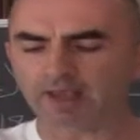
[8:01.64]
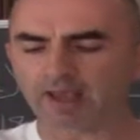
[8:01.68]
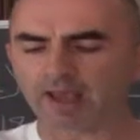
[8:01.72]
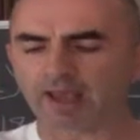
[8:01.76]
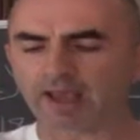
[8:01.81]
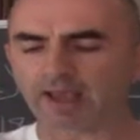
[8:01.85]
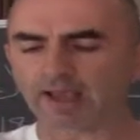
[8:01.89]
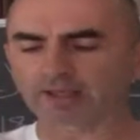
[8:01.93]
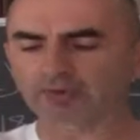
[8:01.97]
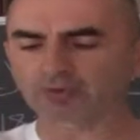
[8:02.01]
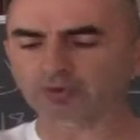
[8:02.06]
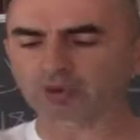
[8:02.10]

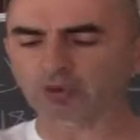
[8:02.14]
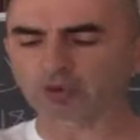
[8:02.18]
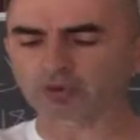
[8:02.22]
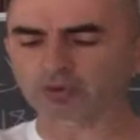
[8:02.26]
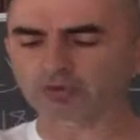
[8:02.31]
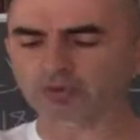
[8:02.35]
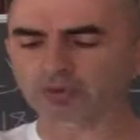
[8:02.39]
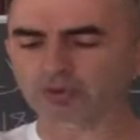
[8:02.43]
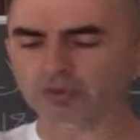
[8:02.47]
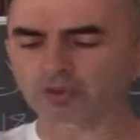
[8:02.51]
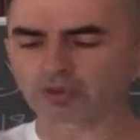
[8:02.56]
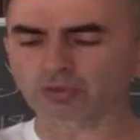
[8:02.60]
and
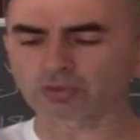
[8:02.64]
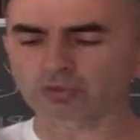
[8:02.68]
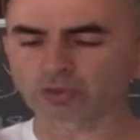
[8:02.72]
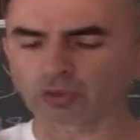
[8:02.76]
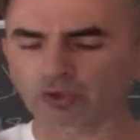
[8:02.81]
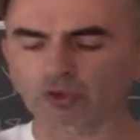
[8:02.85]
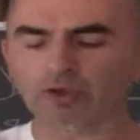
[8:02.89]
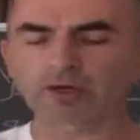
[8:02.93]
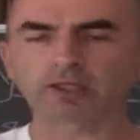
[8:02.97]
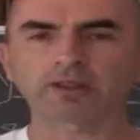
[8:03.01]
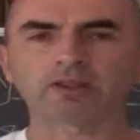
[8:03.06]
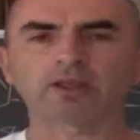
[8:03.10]
on the
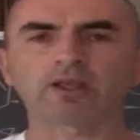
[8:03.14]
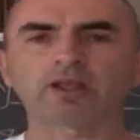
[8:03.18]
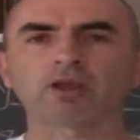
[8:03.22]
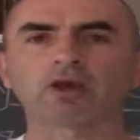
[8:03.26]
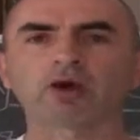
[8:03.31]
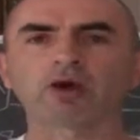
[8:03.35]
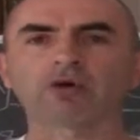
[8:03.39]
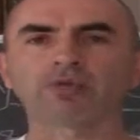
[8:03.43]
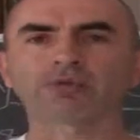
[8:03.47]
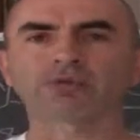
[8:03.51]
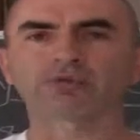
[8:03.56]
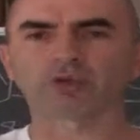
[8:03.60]
authority
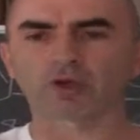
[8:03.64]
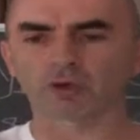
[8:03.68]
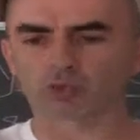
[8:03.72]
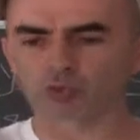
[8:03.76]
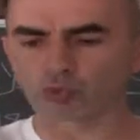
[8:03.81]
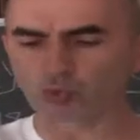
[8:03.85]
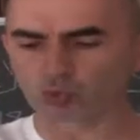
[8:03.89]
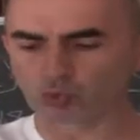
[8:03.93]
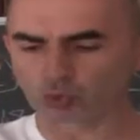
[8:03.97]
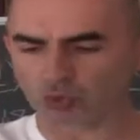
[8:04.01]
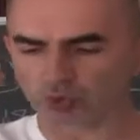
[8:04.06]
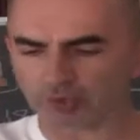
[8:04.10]
of the
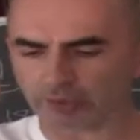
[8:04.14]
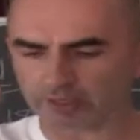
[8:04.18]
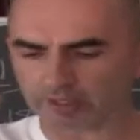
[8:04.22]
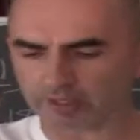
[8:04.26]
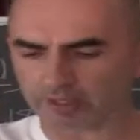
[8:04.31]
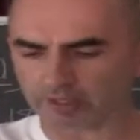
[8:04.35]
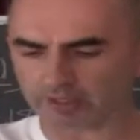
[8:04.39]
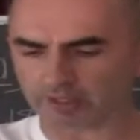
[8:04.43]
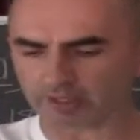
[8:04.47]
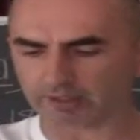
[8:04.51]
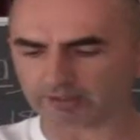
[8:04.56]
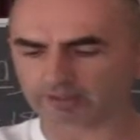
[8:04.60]

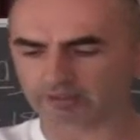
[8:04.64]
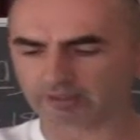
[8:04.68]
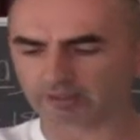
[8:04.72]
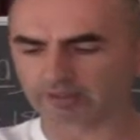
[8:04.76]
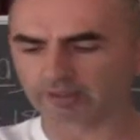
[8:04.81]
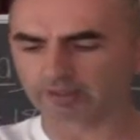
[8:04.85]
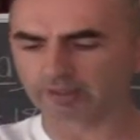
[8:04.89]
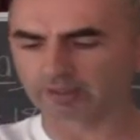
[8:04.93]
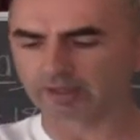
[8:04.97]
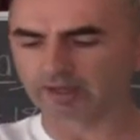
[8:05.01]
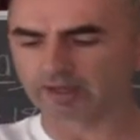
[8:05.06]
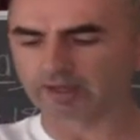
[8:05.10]
word,
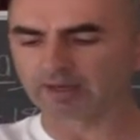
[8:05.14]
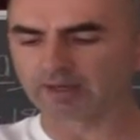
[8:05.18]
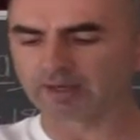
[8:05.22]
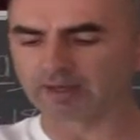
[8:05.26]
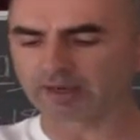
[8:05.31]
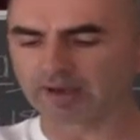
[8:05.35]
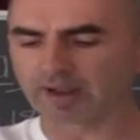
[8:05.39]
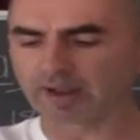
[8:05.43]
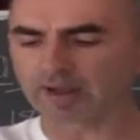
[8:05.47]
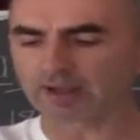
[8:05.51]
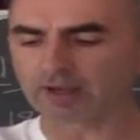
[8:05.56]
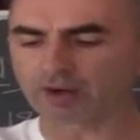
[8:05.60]

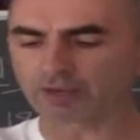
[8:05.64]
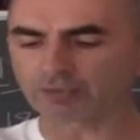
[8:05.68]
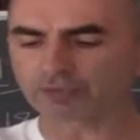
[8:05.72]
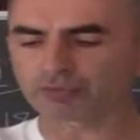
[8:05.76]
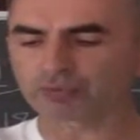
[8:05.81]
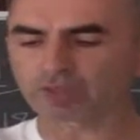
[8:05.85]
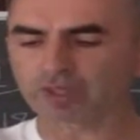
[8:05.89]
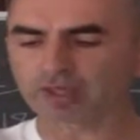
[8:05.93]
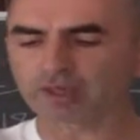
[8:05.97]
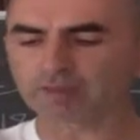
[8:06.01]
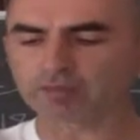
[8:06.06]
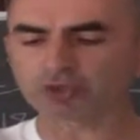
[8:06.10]
none of
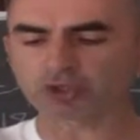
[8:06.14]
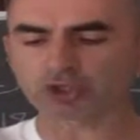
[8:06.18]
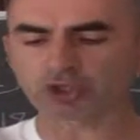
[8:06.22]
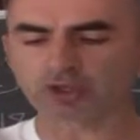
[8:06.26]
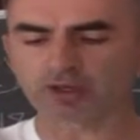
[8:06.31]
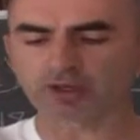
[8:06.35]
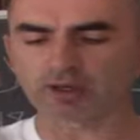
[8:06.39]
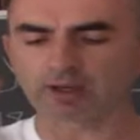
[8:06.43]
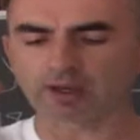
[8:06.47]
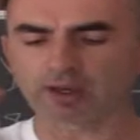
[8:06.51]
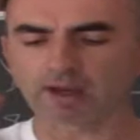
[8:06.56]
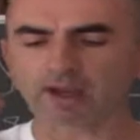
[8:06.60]
them
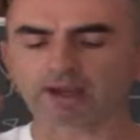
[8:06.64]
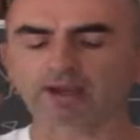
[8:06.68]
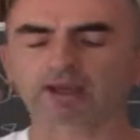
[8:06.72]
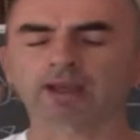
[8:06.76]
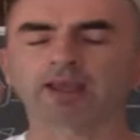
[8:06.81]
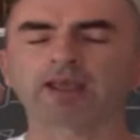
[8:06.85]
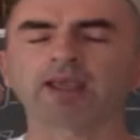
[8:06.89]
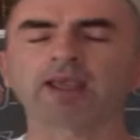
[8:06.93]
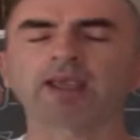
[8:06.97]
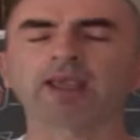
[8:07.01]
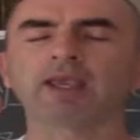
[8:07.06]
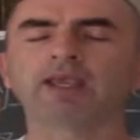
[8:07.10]
shall lack
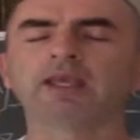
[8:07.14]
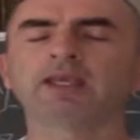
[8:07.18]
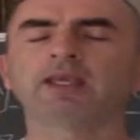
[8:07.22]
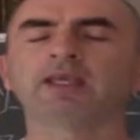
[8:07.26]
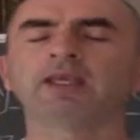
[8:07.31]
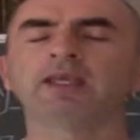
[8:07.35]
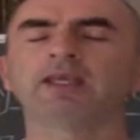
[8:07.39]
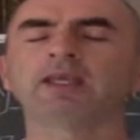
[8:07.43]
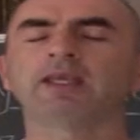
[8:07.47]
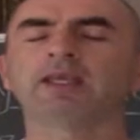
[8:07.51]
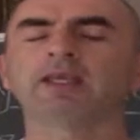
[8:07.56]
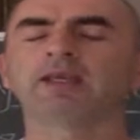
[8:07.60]

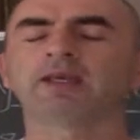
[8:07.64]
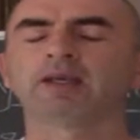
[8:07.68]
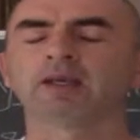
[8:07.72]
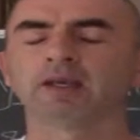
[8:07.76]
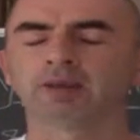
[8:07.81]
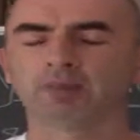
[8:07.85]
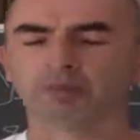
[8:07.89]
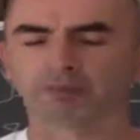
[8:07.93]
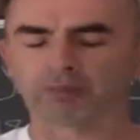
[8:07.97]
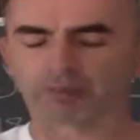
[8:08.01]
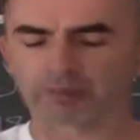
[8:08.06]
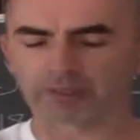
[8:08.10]
any
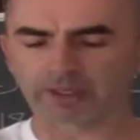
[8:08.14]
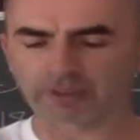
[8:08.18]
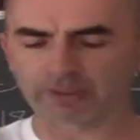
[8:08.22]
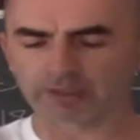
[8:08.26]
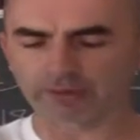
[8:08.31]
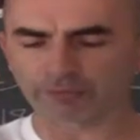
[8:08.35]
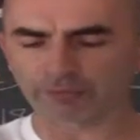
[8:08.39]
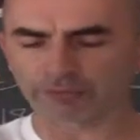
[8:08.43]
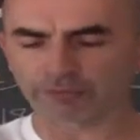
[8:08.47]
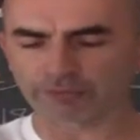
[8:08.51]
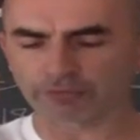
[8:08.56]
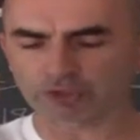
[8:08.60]

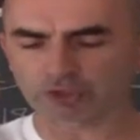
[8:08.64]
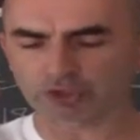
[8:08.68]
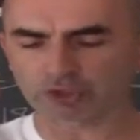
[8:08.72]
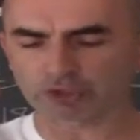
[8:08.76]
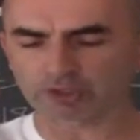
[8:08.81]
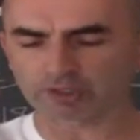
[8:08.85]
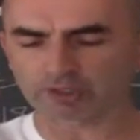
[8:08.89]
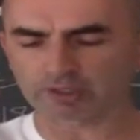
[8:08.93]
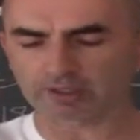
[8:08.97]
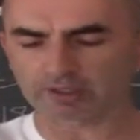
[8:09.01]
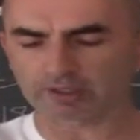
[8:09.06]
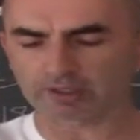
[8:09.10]

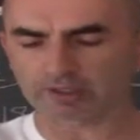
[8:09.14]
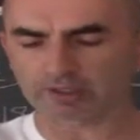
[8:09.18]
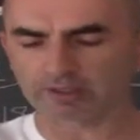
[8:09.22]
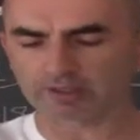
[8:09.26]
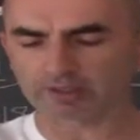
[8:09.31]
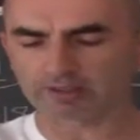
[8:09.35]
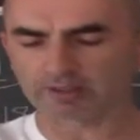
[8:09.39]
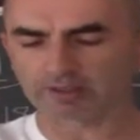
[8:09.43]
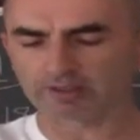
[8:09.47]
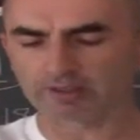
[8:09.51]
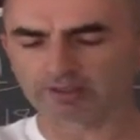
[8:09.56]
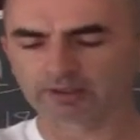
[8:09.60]
beneficiary
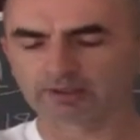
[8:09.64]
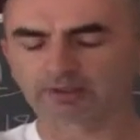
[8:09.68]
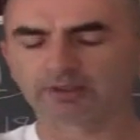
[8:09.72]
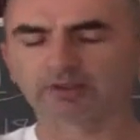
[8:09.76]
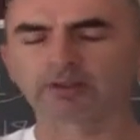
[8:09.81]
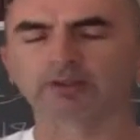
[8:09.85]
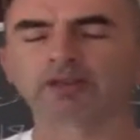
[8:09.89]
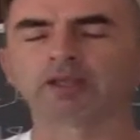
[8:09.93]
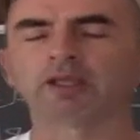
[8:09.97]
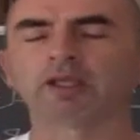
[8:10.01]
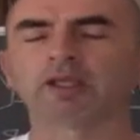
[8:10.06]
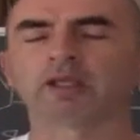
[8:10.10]

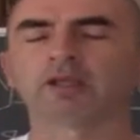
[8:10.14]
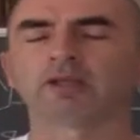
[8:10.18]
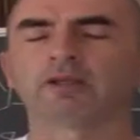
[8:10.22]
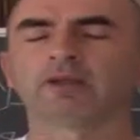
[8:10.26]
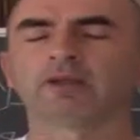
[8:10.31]
thing.